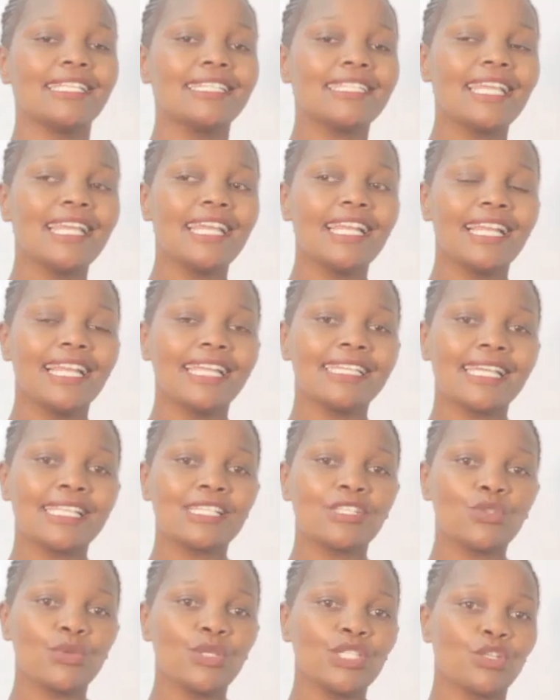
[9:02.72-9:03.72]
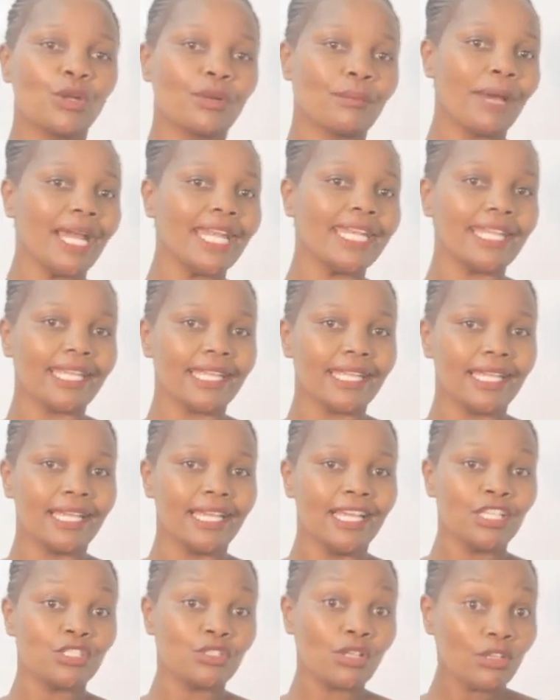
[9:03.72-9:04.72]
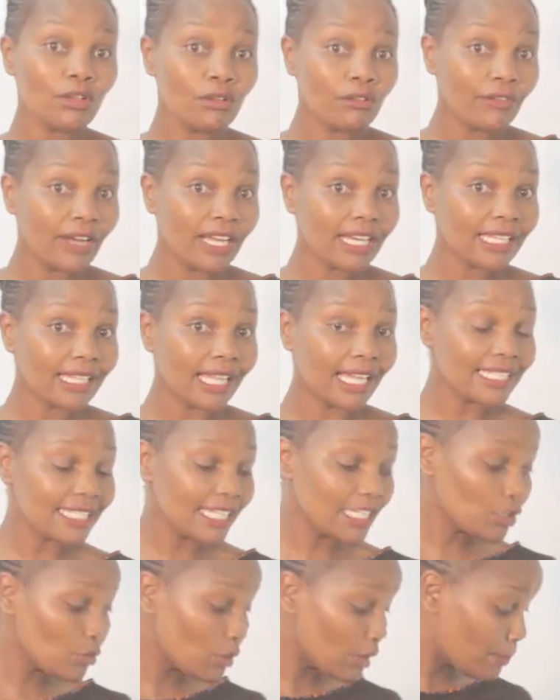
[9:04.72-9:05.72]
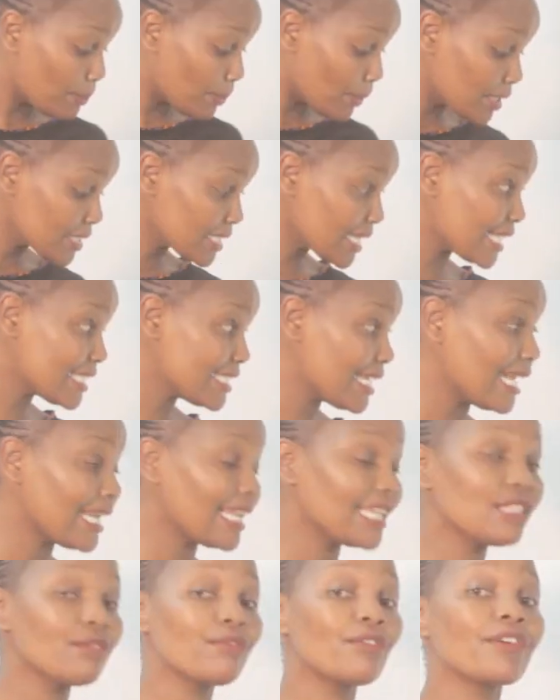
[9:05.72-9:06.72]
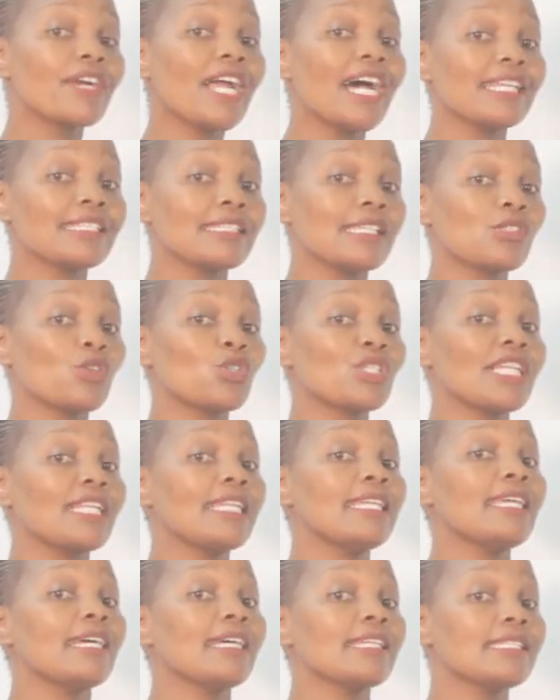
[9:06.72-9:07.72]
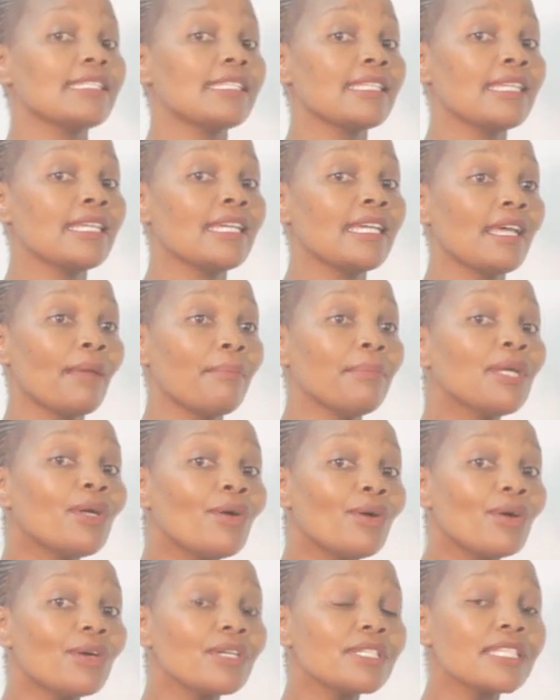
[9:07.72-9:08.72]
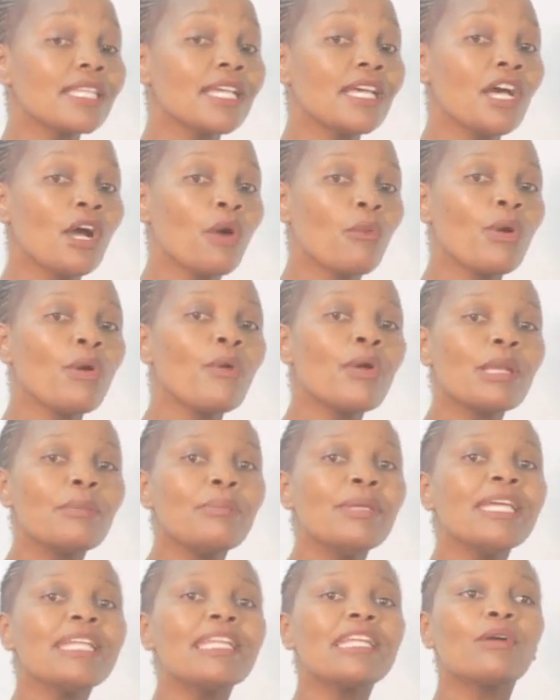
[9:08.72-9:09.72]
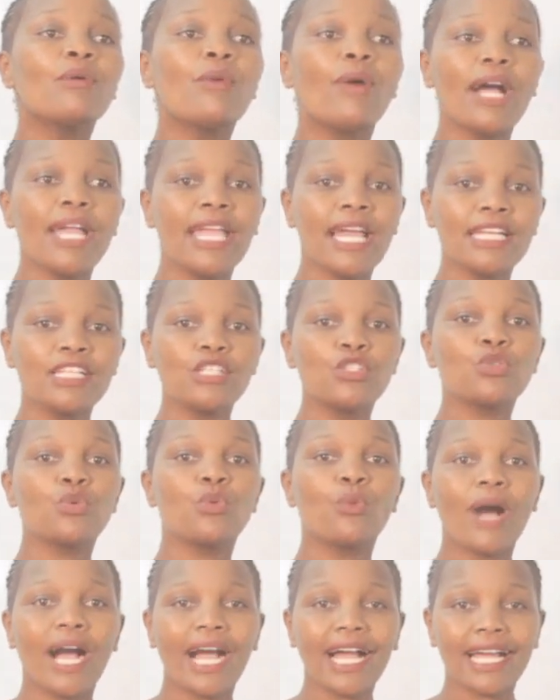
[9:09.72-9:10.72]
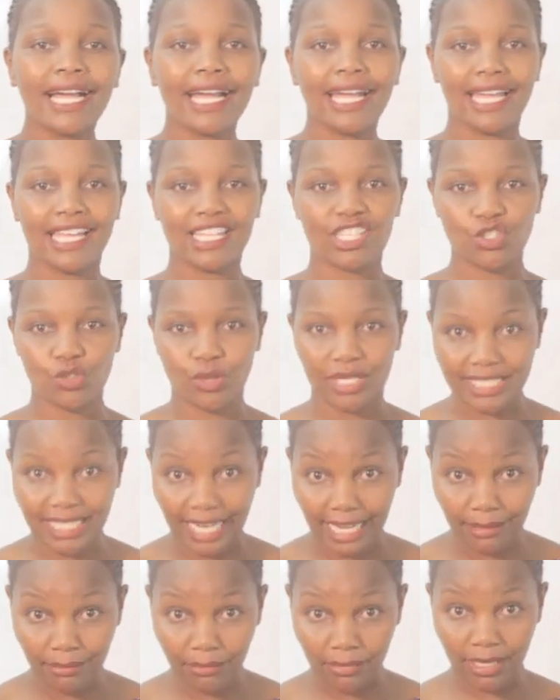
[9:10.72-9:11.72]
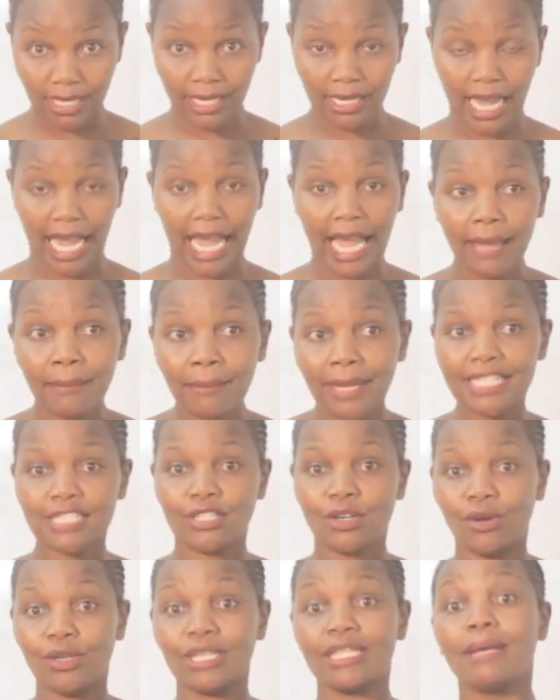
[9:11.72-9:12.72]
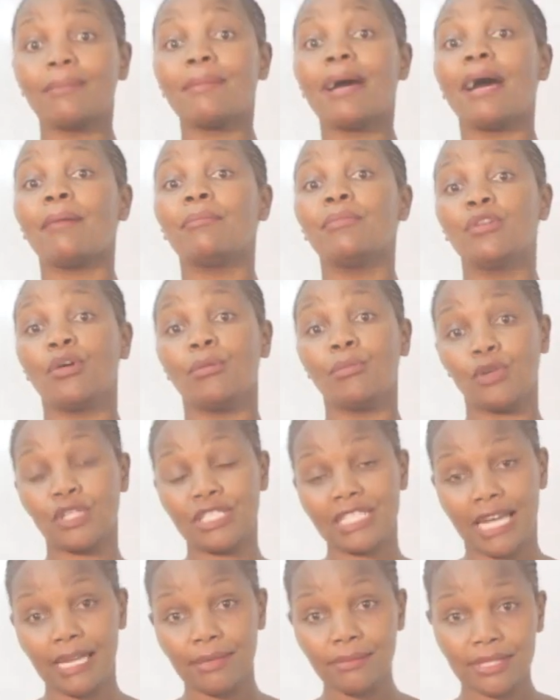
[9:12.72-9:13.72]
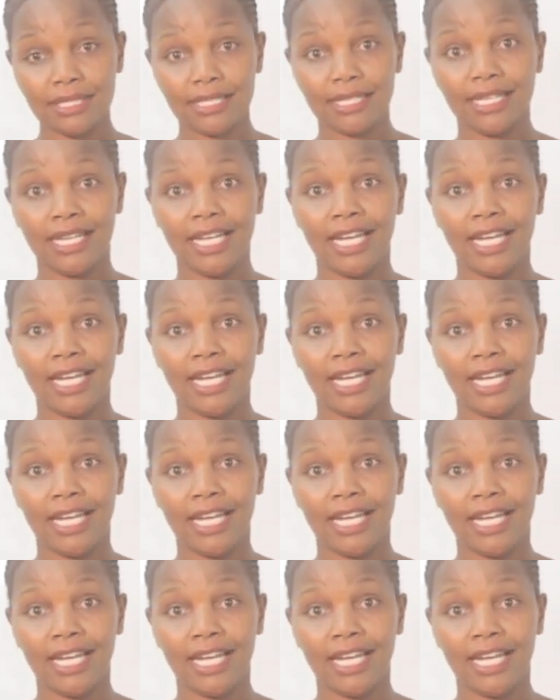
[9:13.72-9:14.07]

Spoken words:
say, let us do it on Monday. So you find that it will pose a challenge for us as hoteliers, because we will be required to work extra time. I might call them abnormal times.